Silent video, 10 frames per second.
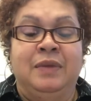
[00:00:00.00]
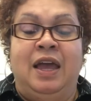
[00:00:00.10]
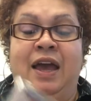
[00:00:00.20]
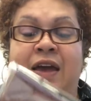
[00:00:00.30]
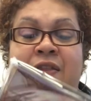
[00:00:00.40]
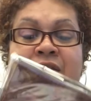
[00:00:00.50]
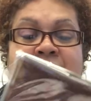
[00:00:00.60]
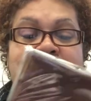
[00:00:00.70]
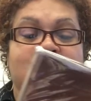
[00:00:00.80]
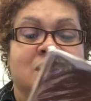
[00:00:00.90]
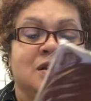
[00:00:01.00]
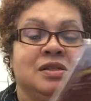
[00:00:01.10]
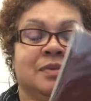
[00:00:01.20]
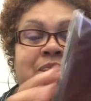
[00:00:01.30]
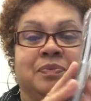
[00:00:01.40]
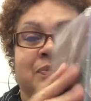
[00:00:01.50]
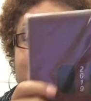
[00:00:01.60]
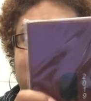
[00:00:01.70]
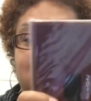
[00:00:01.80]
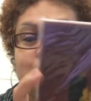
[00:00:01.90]
and this was
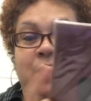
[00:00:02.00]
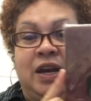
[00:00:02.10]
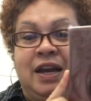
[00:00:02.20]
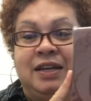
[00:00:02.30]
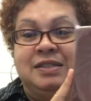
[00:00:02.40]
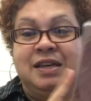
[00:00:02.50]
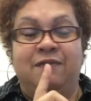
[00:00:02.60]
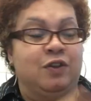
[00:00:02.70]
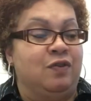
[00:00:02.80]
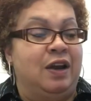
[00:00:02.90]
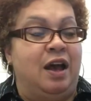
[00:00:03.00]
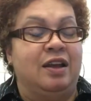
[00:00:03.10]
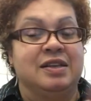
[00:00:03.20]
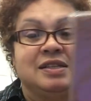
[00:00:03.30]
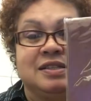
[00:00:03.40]
2019 for $3.